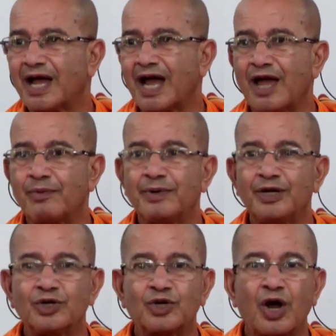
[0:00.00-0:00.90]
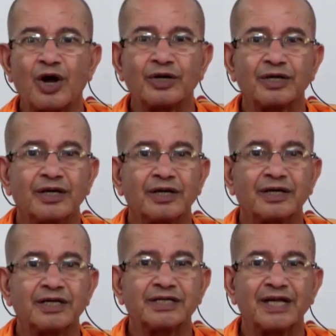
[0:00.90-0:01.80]
I've been taught
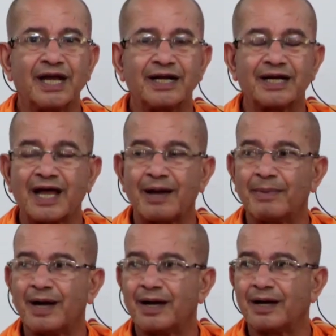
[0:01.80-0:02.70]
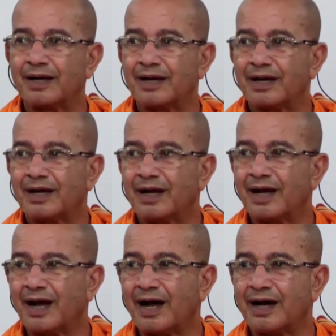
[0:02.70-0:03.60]
Krishna and Rama
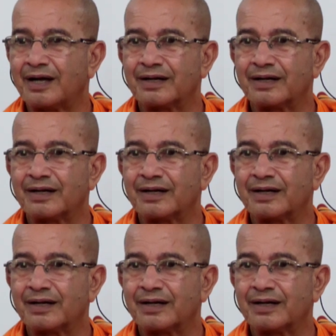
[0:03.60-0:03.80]
are